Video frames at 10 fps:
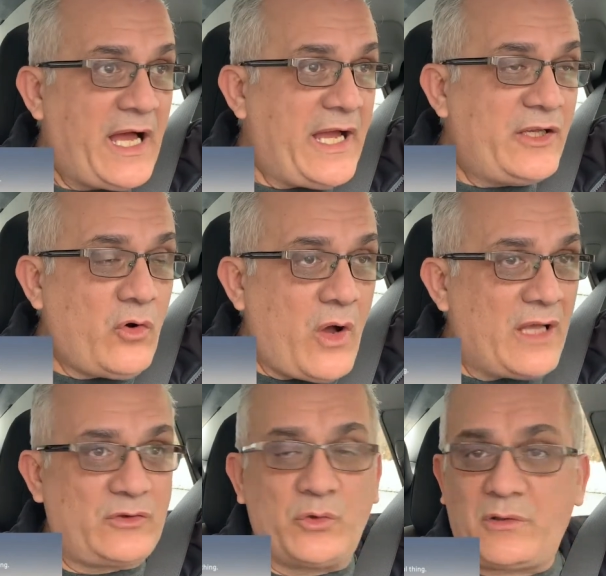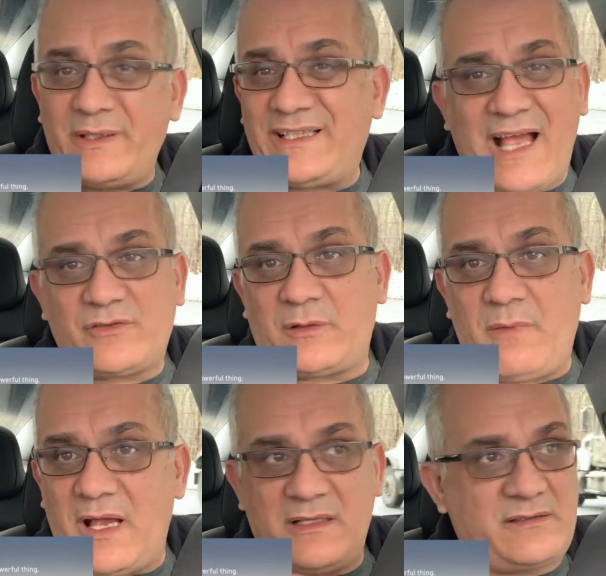I go on to 3,000
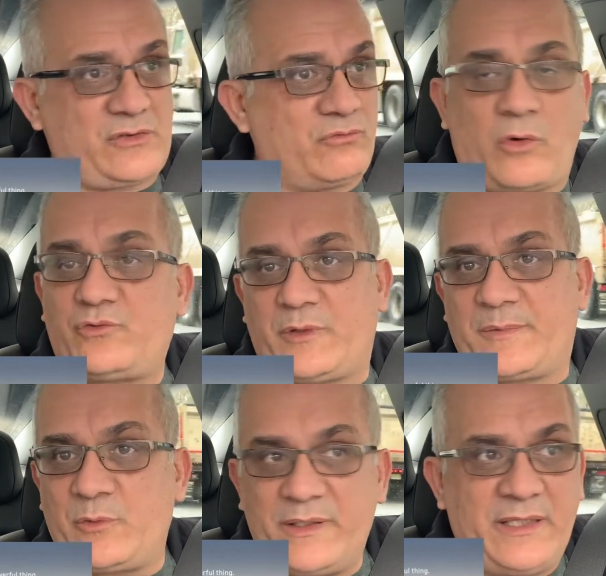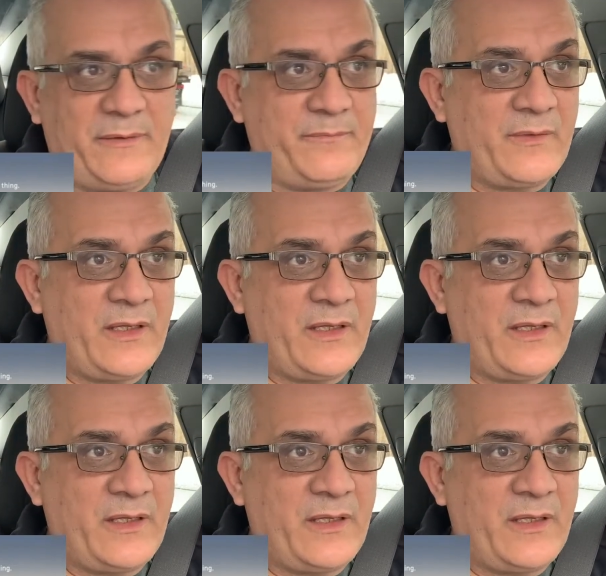miles road trips with them.